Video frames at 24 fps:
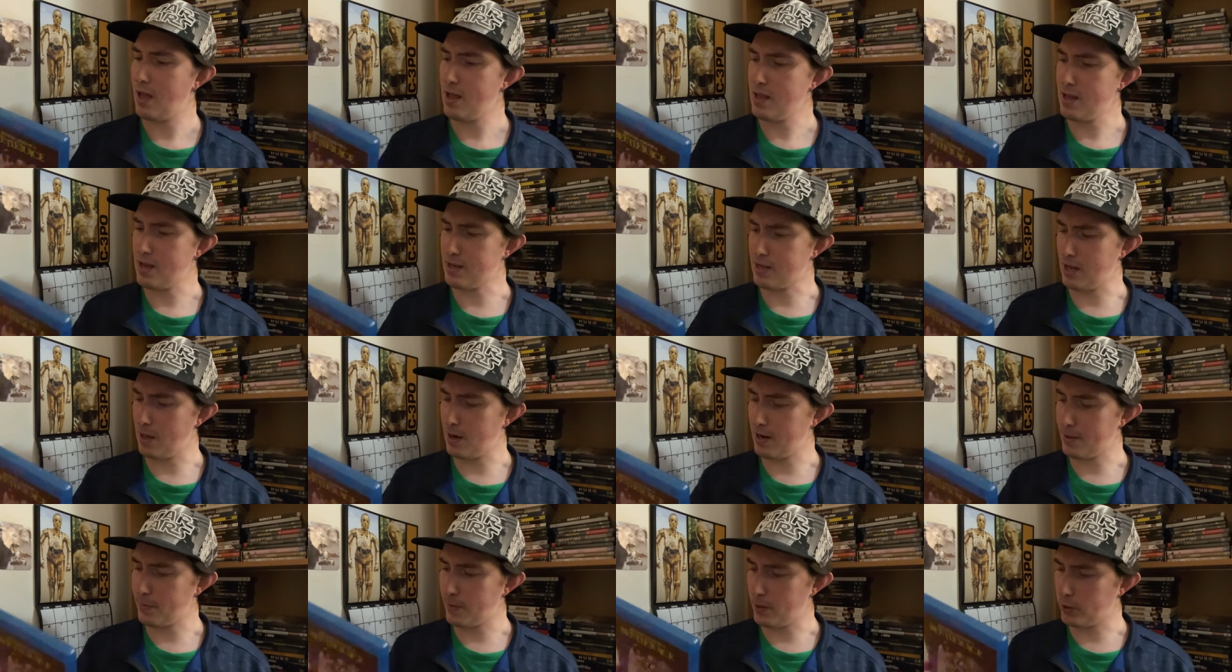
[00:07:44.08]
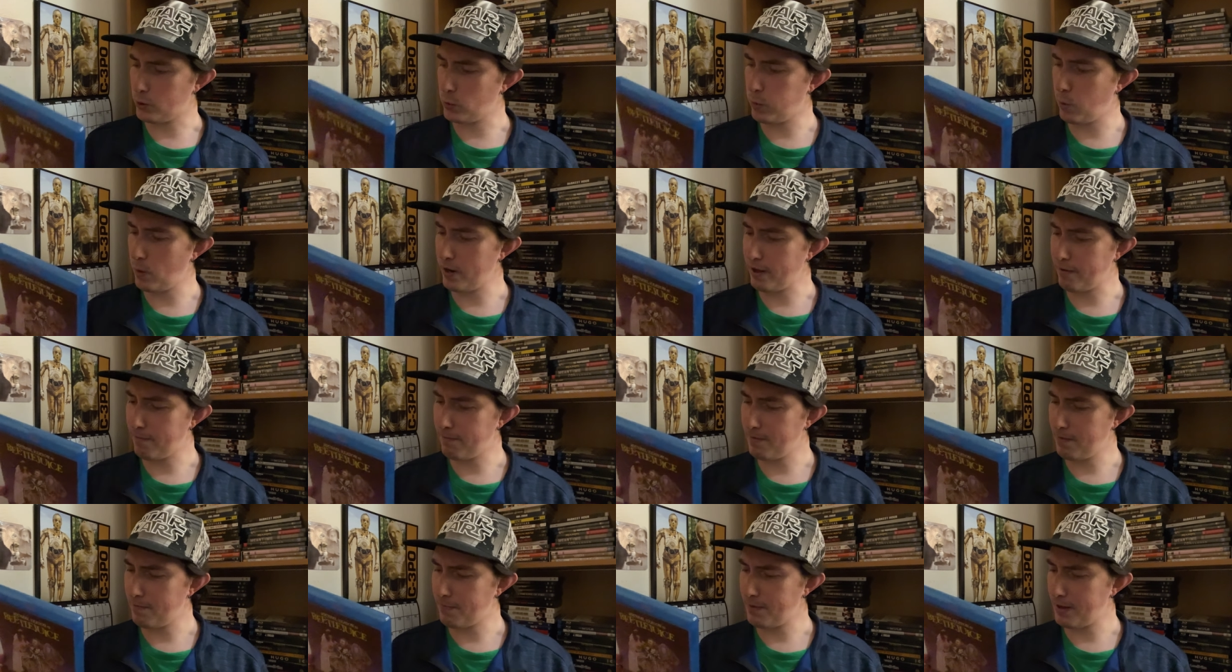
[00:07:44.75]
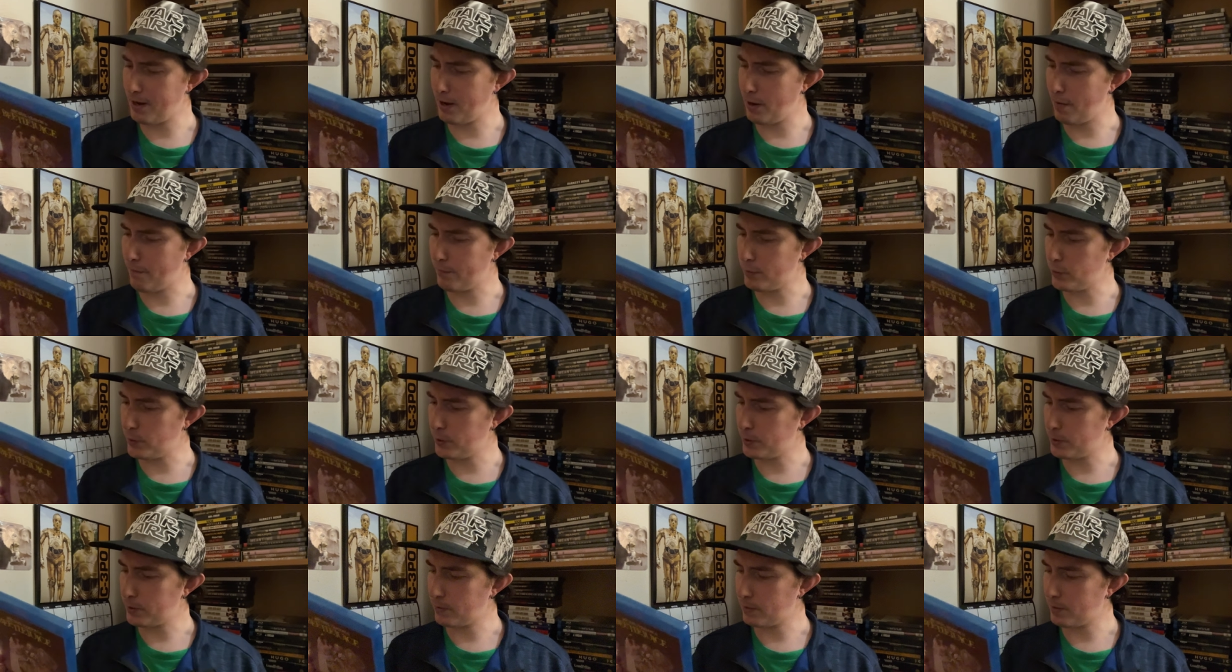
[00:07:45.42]
they got like the 25th
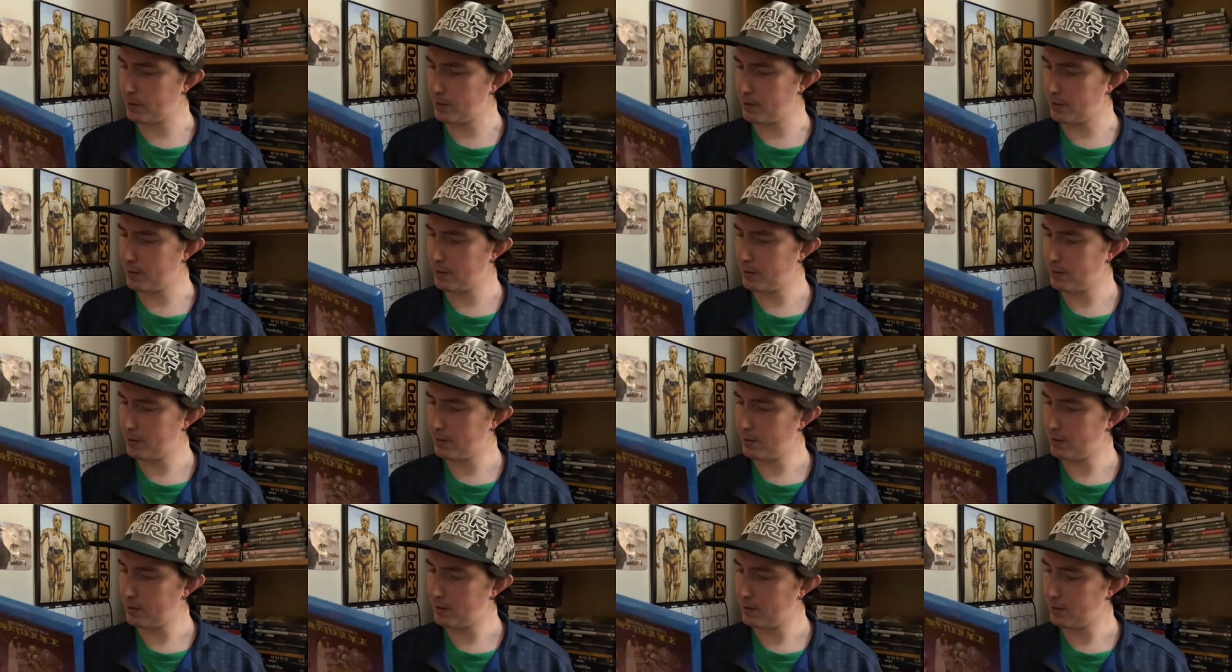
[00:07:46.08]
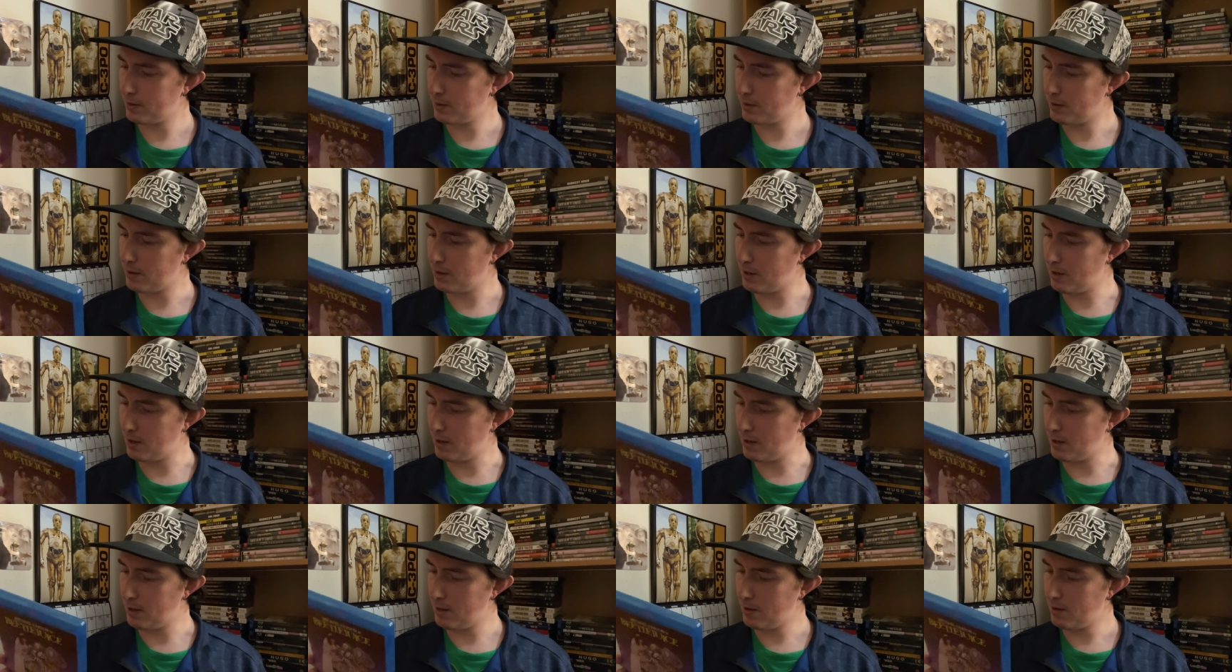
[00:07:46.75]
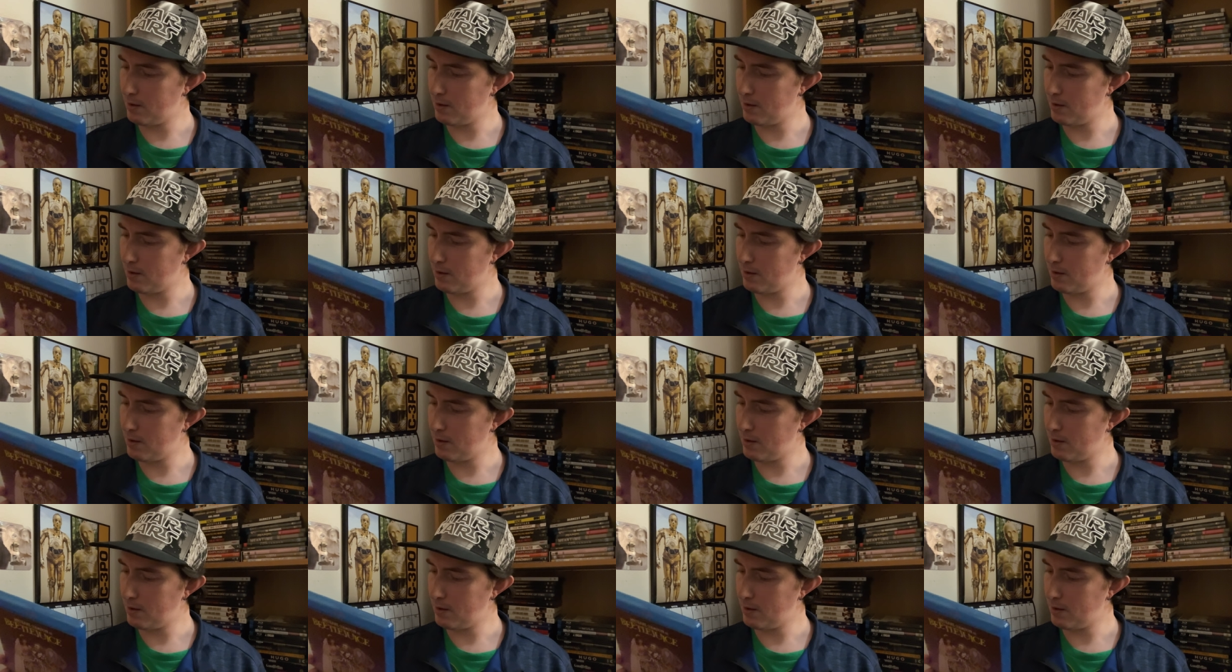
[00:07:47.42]
anniversary uh,